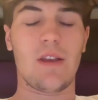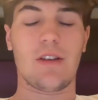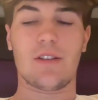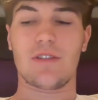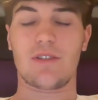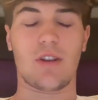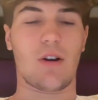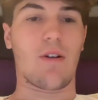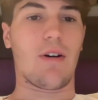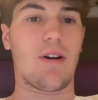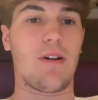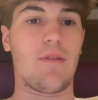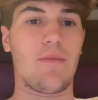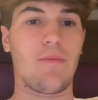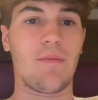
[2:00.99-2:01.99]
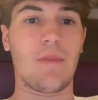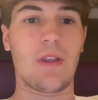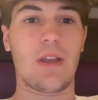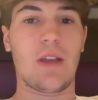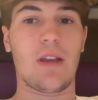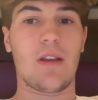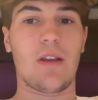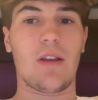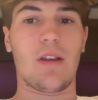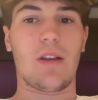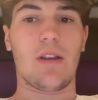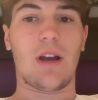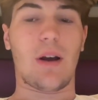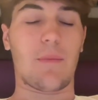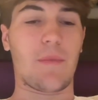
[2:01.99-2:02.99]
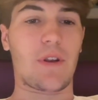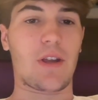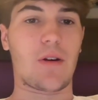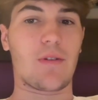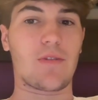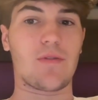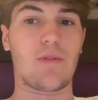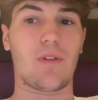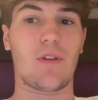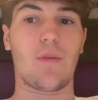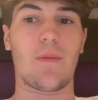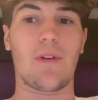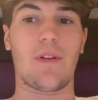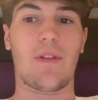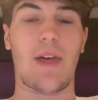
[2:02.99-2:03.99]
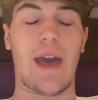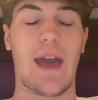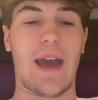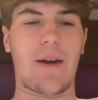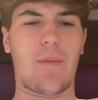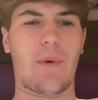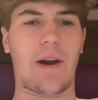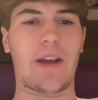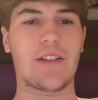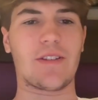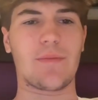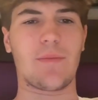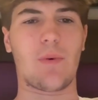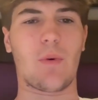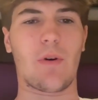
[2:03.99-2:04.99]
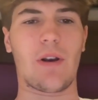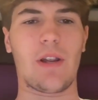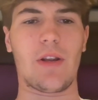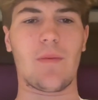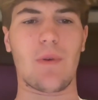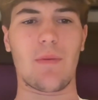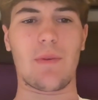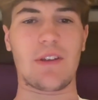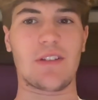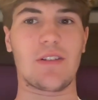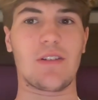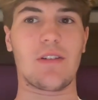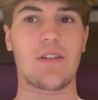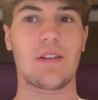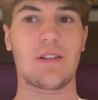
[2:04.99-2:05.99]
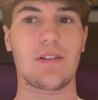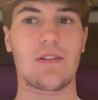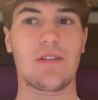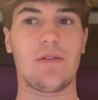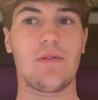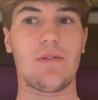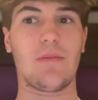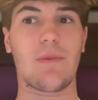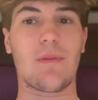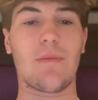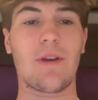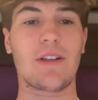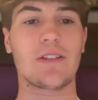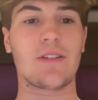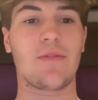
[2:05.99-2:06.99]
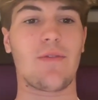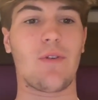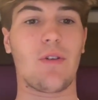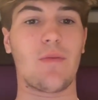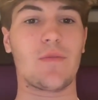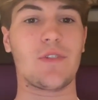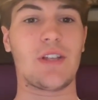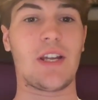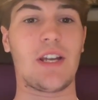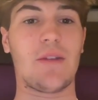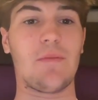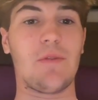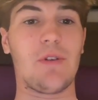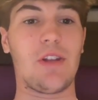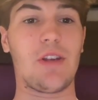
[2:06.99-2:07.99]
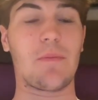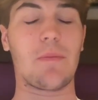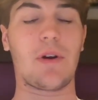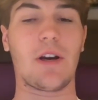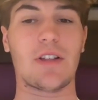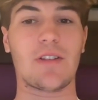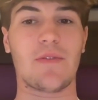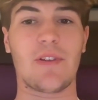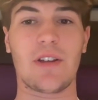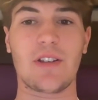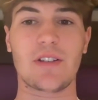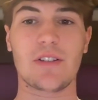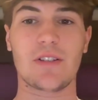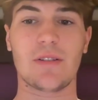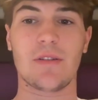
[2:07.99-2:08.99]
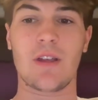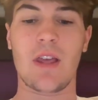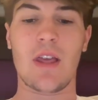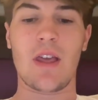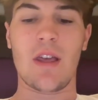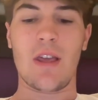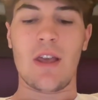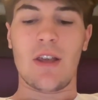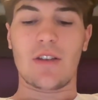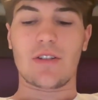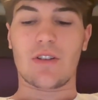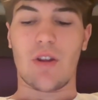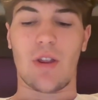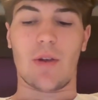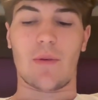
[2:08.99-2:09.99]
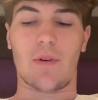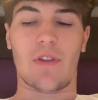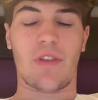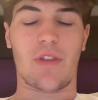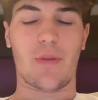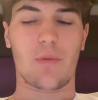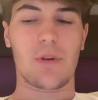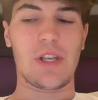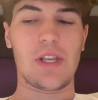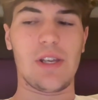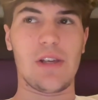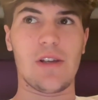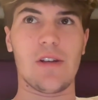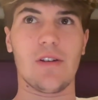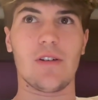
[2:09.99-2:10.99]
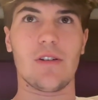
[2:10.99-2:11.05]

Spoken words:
So I'm gonna go into a little bit of that, why it's important, and what makes the Fulham Stadium unique because of this. So if